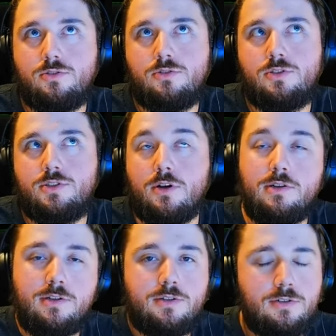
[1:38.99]

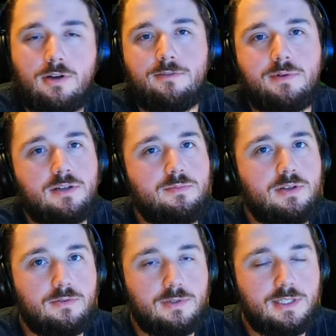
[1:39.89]
started to turn off my
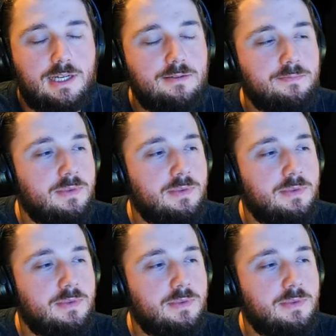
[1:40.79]
computer one day.